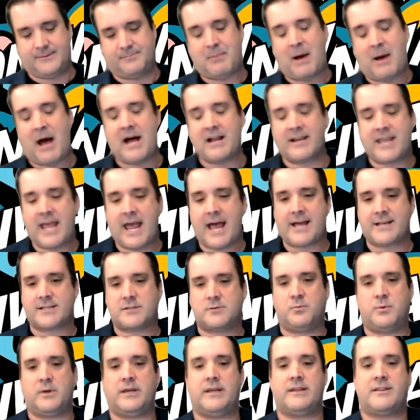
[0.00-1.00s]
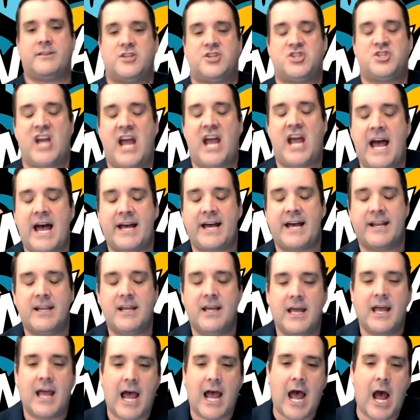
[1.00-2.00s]
podcast with chad
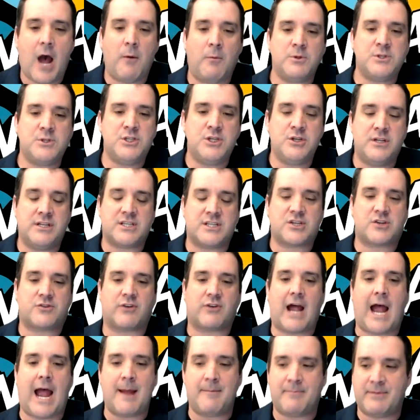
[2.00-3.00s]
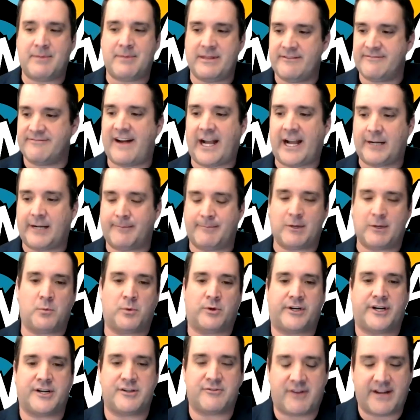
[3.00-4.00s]
how would you describe the environment
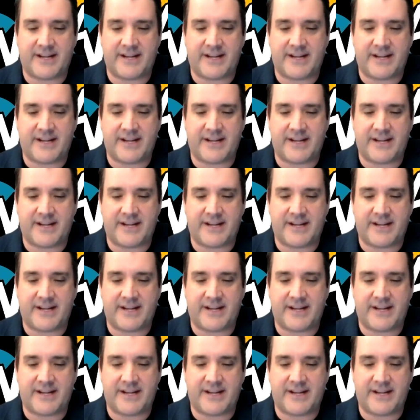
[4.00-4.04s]
we're in right